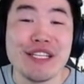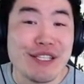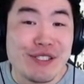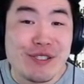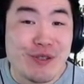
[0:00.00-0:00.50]

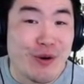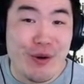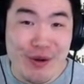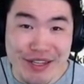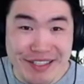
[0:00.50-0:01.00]

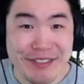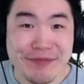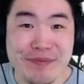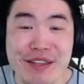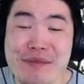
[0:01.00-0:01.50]
destroyed
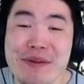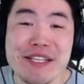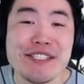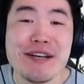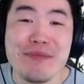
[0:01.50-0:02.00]
in my
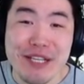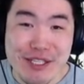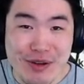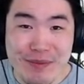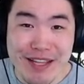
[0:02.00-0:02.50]
summoning
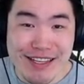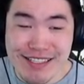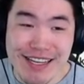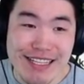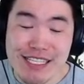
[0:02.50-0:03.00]
stream last night.